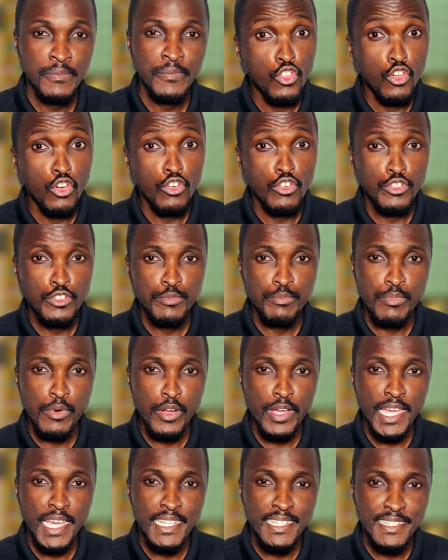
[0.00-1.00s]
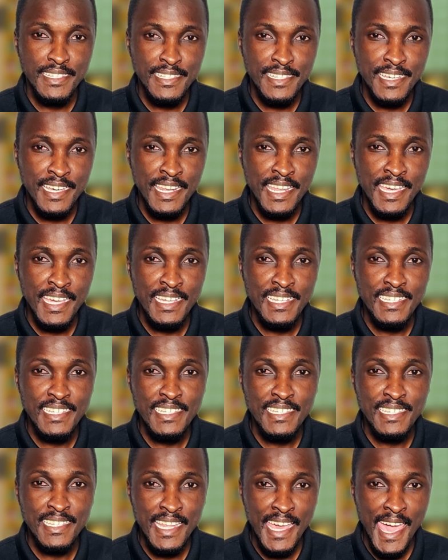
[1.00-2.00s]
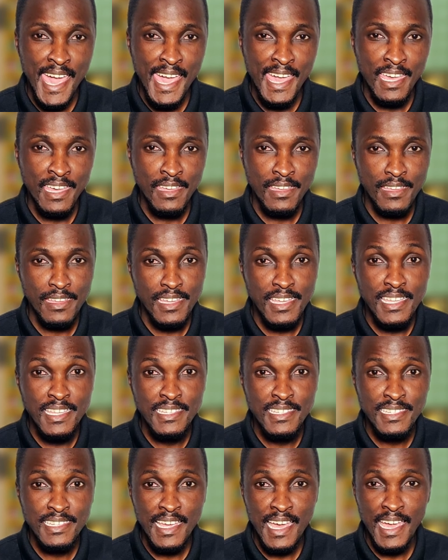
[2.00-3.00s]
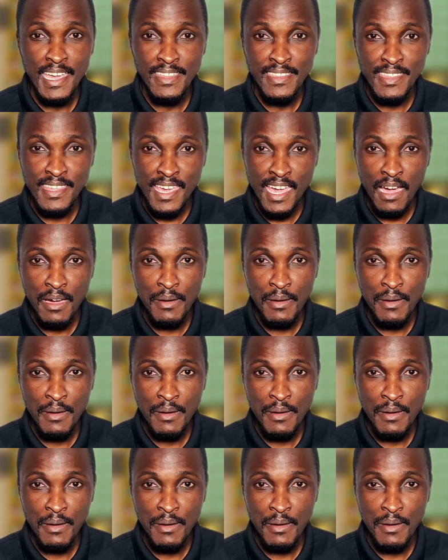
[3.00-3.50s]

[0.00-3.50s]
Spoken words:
those broken settings stay inside the